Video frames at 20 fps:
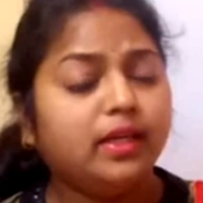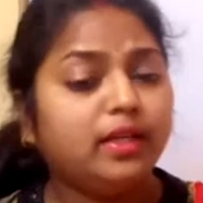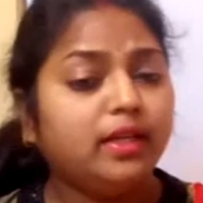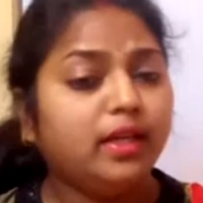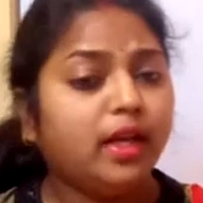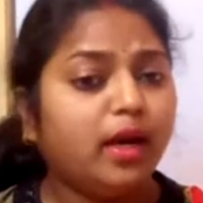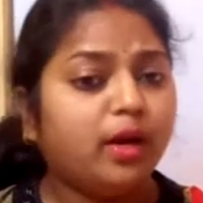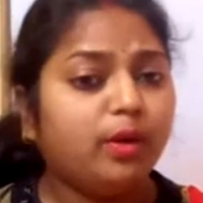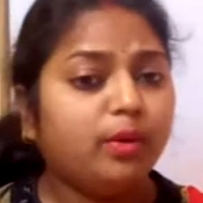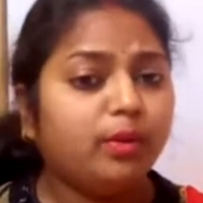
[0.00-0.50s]

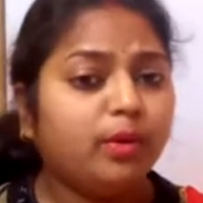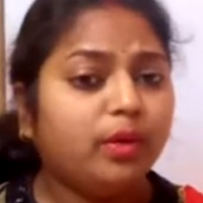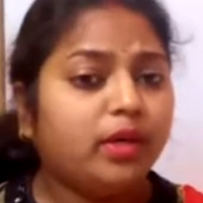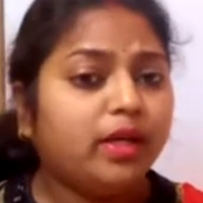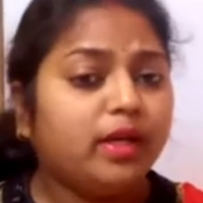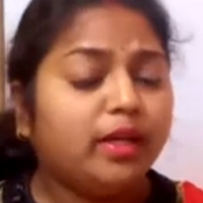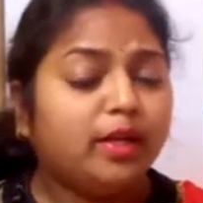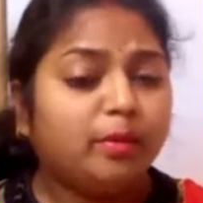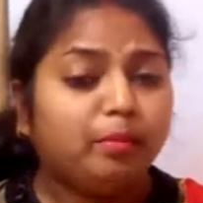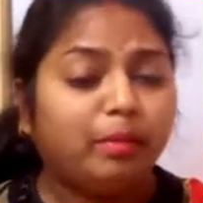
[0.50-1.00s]
Now,
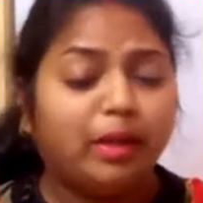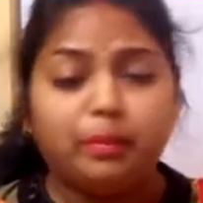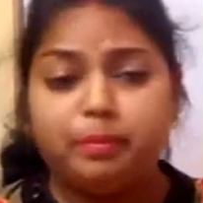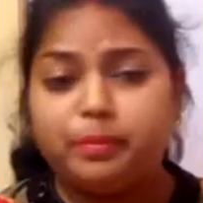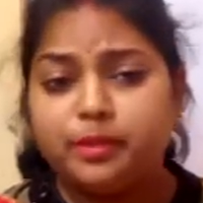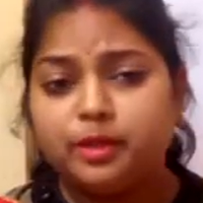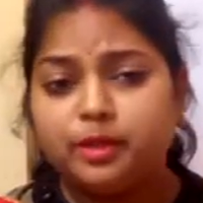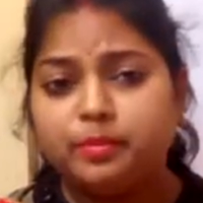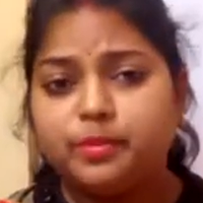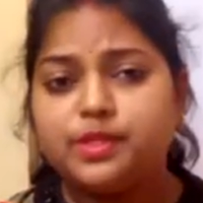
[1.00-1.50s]
my
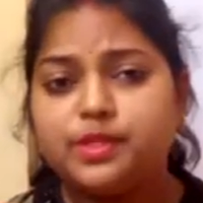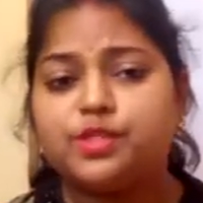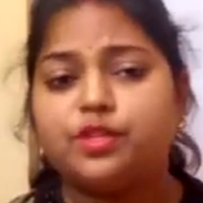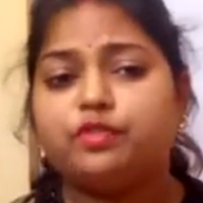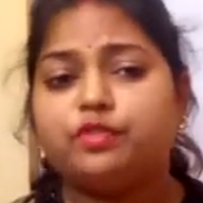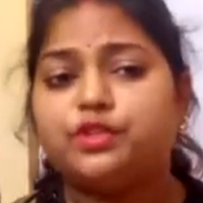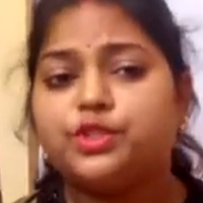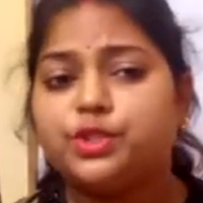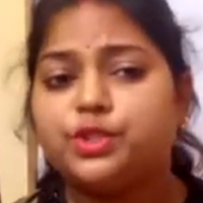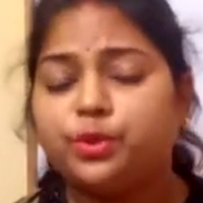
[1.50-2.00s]
purpose
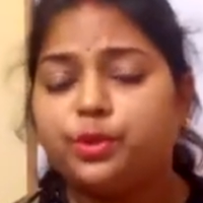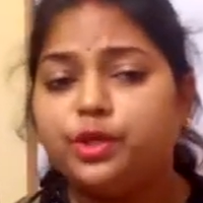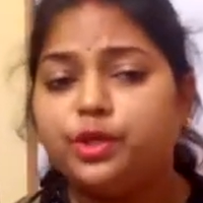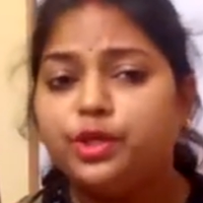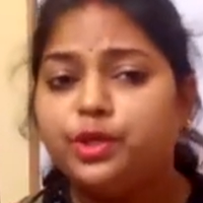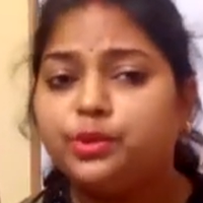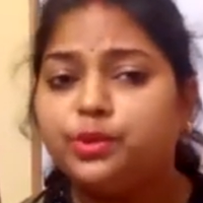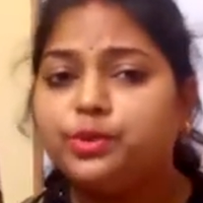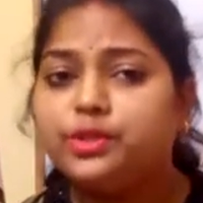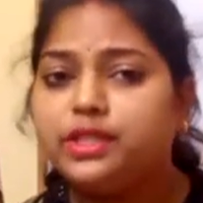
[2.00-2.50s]
of
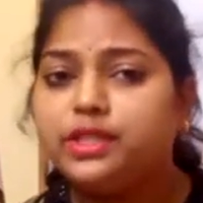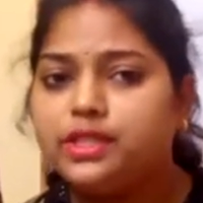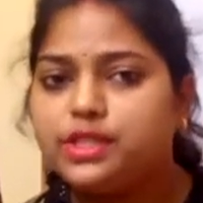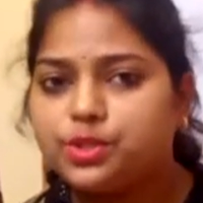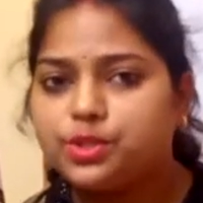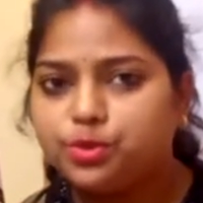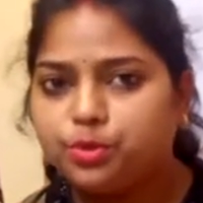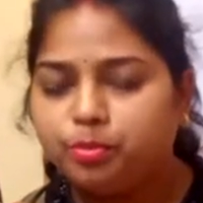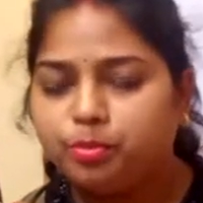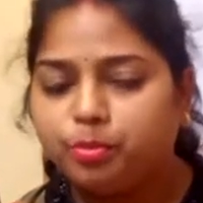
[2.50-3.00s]
showing you these
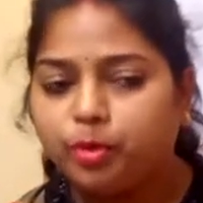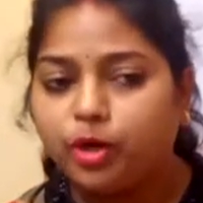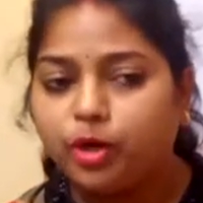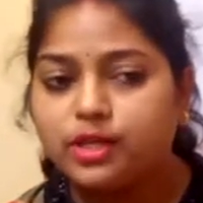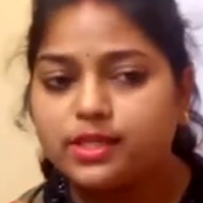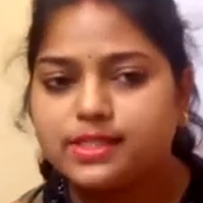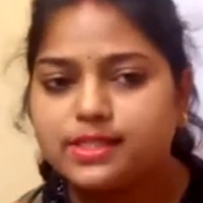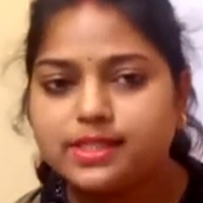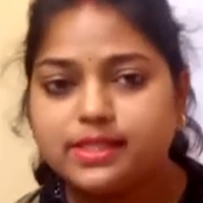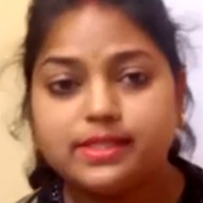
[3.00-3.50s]
two
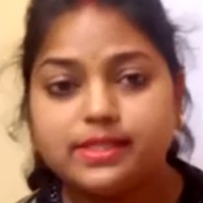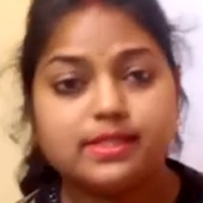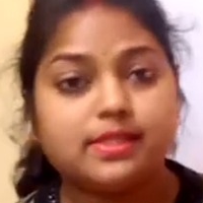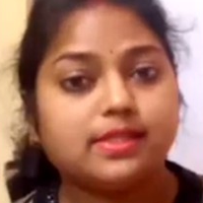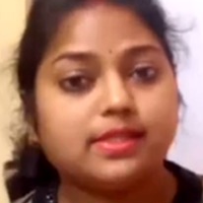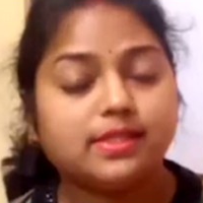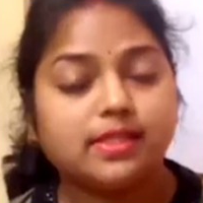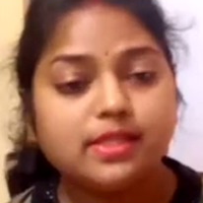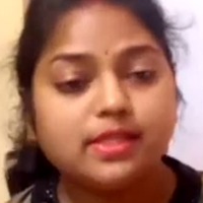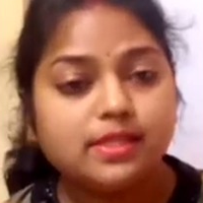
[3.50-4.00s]
boxes
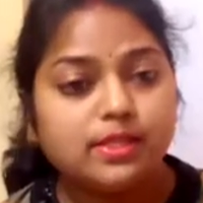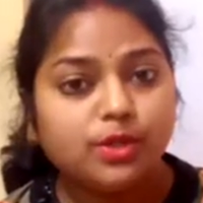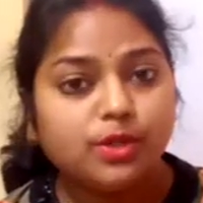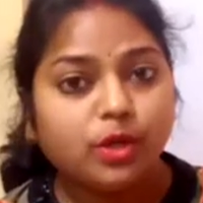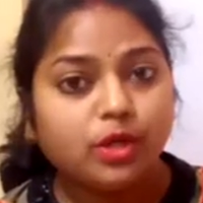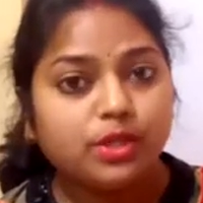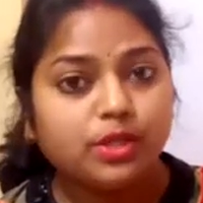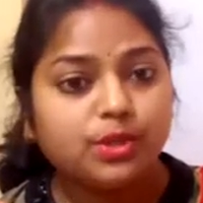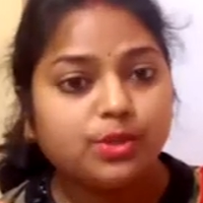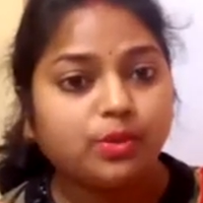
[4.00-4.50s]
is
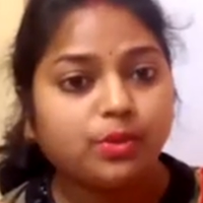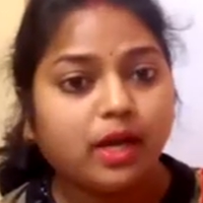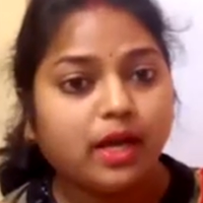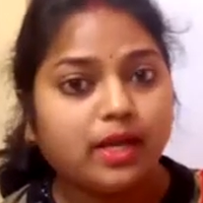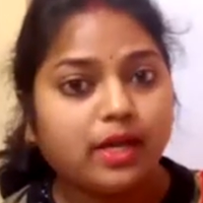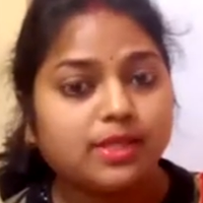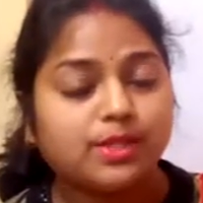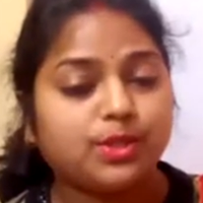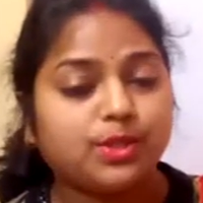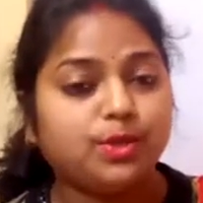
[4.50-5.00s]
not to
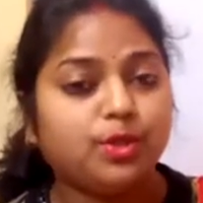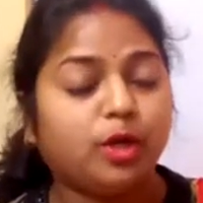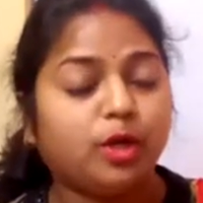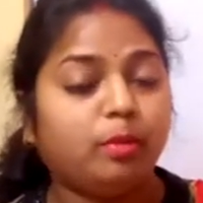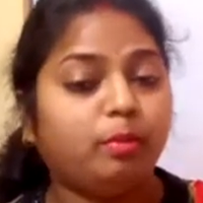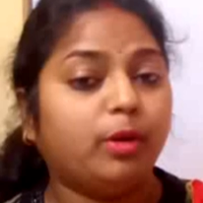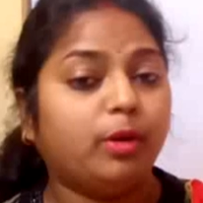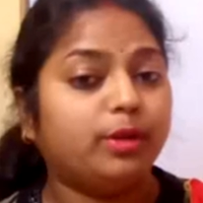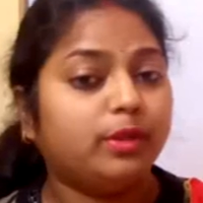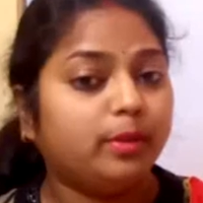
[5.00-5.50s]
ask you
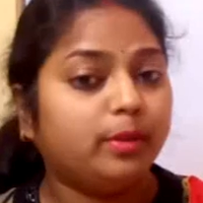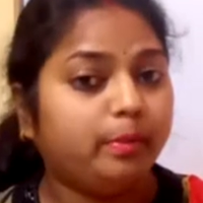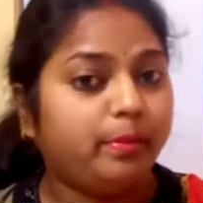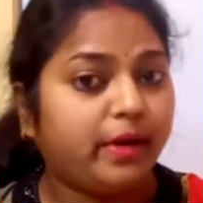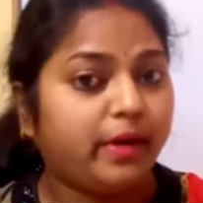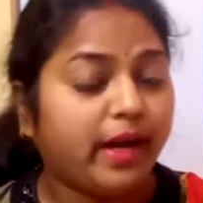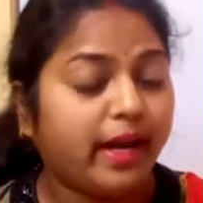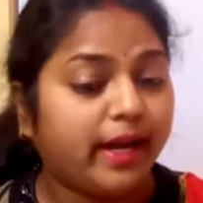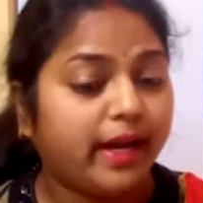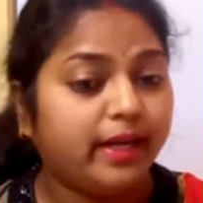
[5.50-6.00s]
about the
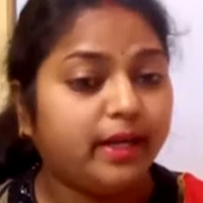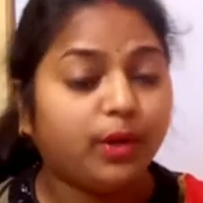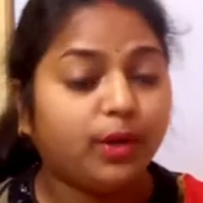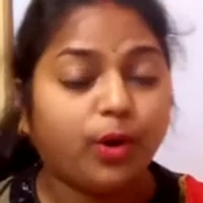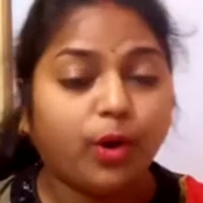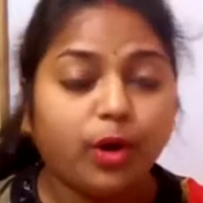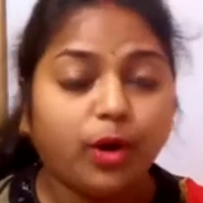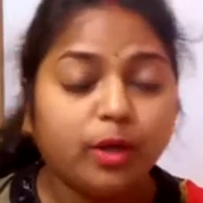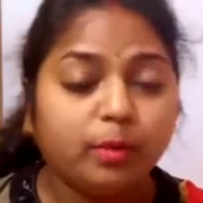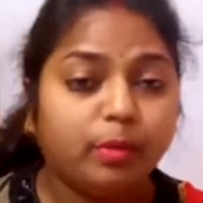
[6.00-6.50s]
brand
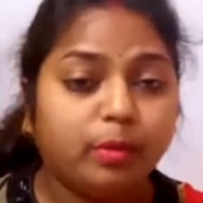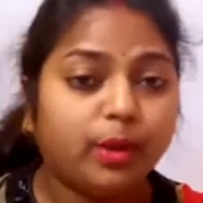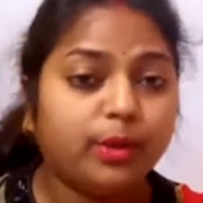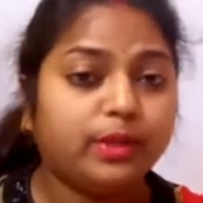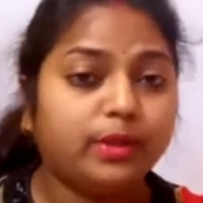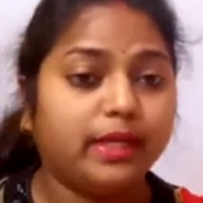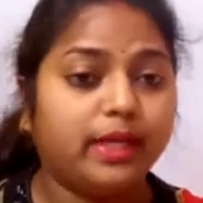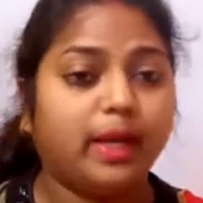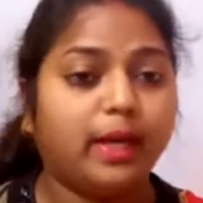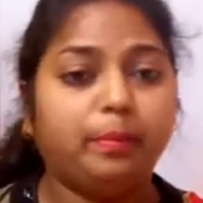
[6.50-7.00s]
or
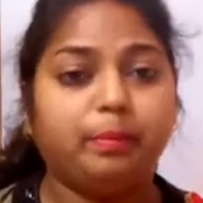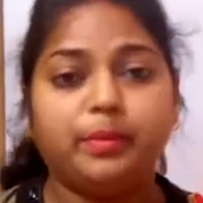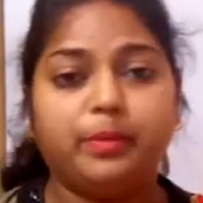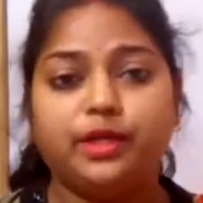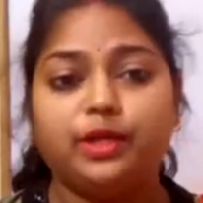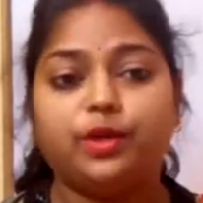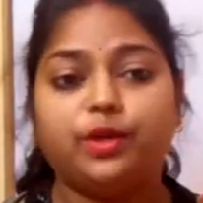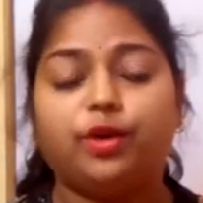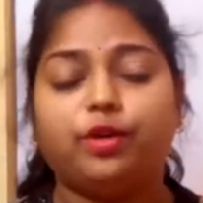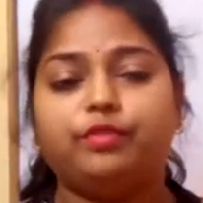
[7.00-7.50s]
about the
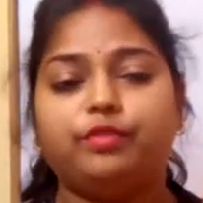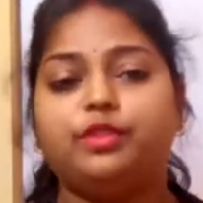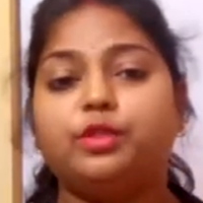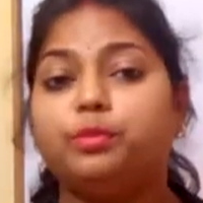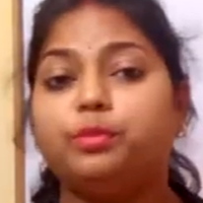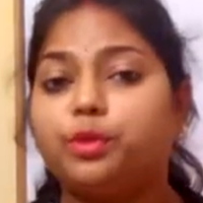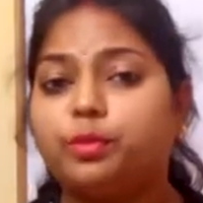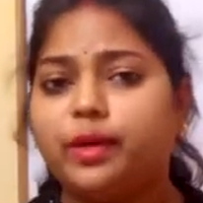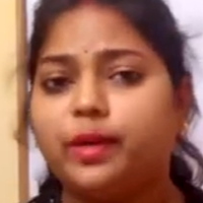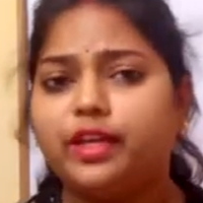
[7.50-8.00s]
company of the
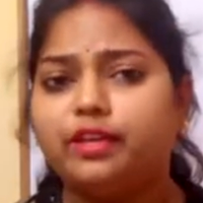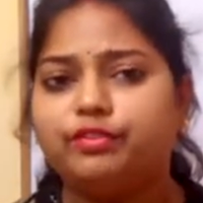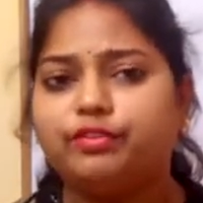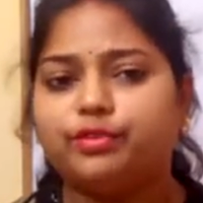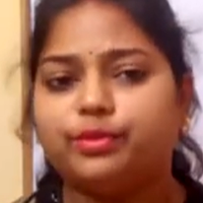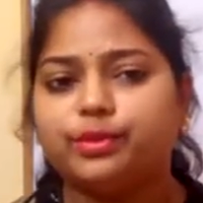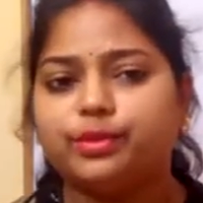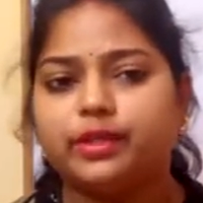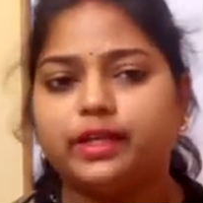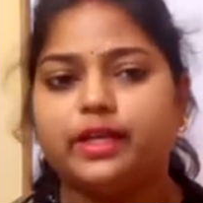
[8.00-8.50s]
mobile
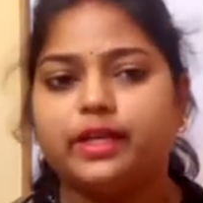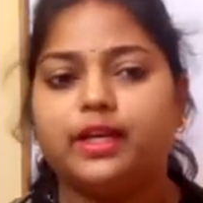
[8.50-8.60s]
phone.